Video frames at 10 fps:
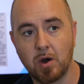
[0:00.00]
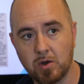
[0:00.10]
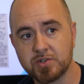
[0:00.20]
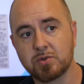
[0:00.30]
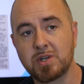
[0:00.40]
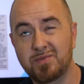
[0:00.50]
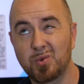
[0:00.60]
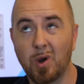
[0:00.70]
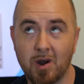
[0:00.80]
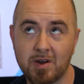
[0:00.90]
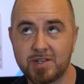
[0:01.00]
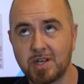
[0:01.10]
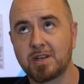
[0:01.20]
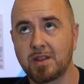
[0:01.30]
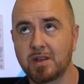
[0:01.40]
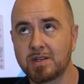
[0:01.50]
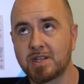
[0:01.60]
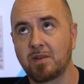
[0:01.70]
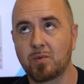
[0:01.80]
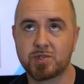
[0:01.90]
Also, if you are injecting things,
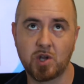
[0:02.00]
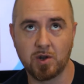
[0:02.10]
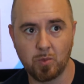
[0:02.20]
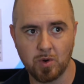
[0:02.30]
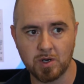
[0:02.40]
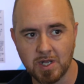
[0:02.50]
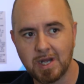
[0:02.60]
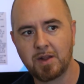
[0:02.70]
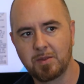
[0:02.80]
if it was going to work,